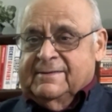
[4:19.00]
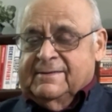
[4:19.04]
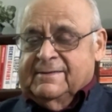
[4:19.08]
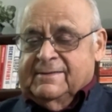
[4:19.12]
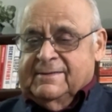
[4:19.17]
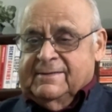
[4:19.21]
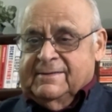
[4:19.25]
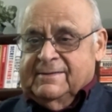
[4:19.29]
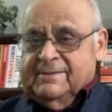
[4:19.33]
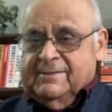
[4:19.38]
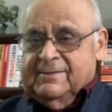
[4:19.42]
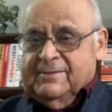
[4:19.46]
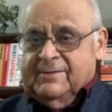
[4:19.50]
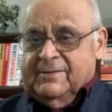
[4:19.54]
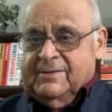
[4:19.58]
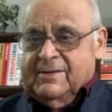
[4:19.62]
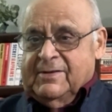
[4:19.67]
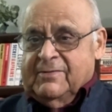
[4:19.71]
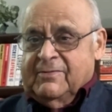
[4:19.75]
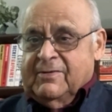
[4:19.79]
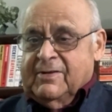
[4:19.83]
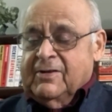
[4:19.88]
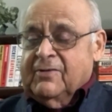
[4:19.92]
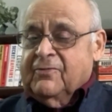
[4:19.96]

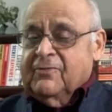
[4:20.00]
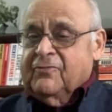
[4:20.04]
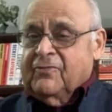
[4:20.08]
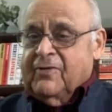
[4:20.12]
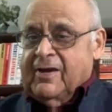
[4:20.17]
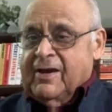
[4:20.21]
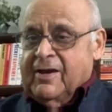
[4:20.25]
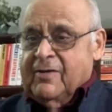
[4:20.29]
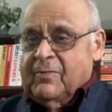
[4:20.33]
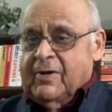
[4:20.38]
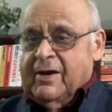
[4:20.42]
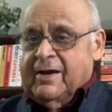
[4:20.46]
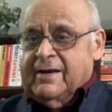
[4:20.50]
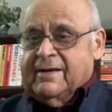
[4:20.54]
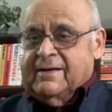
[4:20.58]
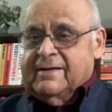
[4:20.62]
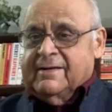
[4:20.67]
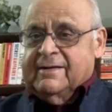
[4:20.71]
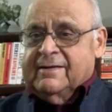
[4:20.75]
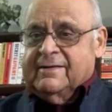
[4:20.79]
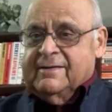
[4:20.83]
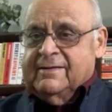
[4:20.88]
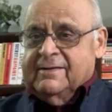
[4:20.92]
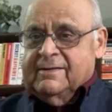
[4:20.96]
They're very fair-minded.